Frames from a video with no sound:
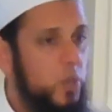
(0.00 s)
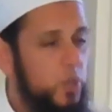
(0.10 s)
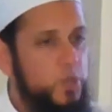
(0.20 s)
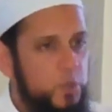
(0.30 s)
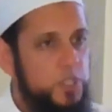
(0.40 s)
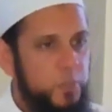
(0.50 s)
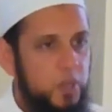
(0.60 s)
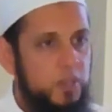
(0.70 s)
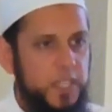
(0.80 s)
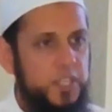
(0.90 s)
close to a
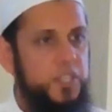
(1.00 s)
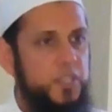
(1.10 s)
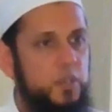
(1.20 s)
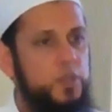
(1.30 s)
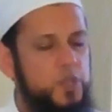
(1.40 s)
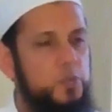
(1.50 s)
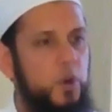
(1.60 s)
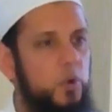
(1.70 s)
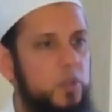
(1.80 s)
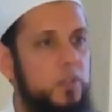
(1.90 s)
small ditch, close to
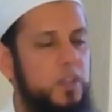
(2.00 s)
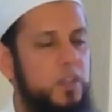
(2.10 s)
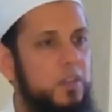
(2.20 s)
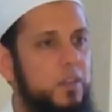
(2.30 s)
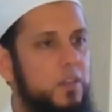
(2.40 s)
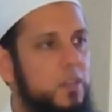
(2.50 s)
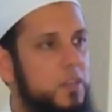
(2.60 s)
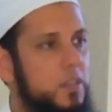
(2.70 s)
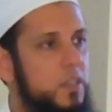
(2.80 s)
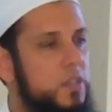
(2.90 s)
a hole.
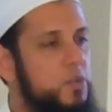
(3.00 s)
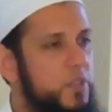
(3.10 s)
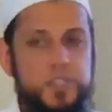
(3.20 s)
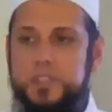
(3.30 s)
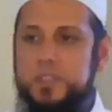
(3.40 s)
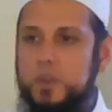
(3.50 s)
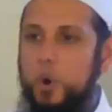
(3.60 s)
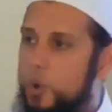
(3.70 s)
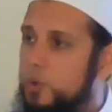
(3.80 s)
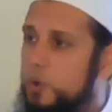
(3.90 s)
So this
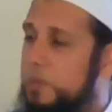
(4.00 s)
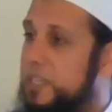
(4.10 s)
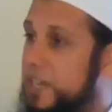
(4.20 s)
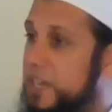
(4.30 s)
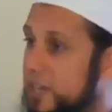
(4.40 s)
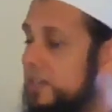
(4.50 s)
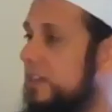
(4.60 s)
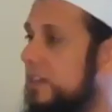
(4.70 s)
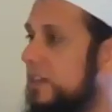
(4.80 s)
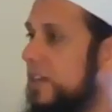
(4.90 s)
hole would be
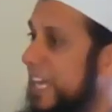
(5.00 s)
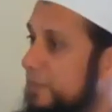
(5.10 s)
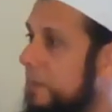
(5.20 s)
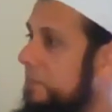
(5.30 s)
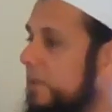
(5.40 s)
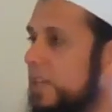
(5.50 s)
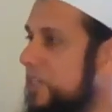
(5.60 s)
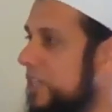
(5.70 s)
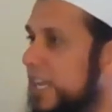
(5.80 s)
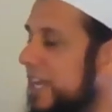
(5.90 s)
dug in
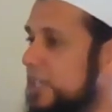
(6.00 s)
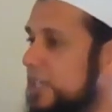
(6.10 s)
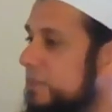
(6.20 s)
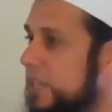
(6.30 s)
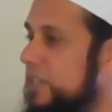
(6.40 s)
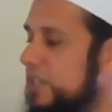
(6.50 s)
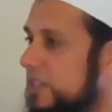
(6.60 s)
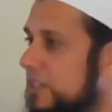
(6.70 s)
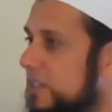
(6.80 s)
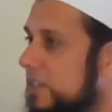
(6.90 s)
preparation, in anticipation.